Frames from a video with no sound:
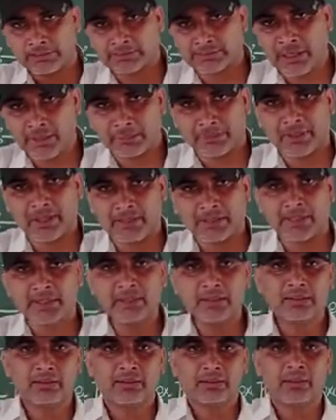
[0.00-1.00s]

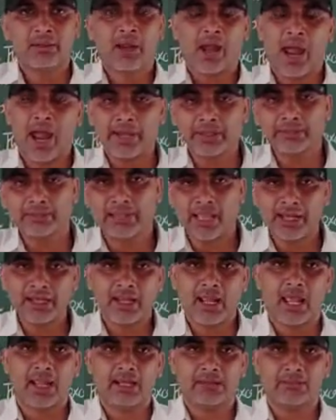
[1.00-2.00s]
separated and then
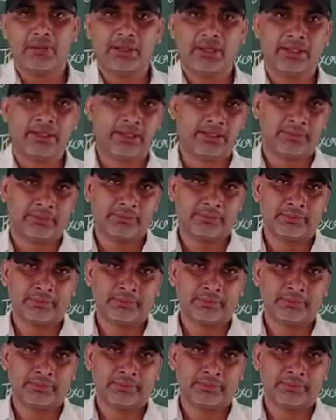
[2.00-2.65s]
eliminated.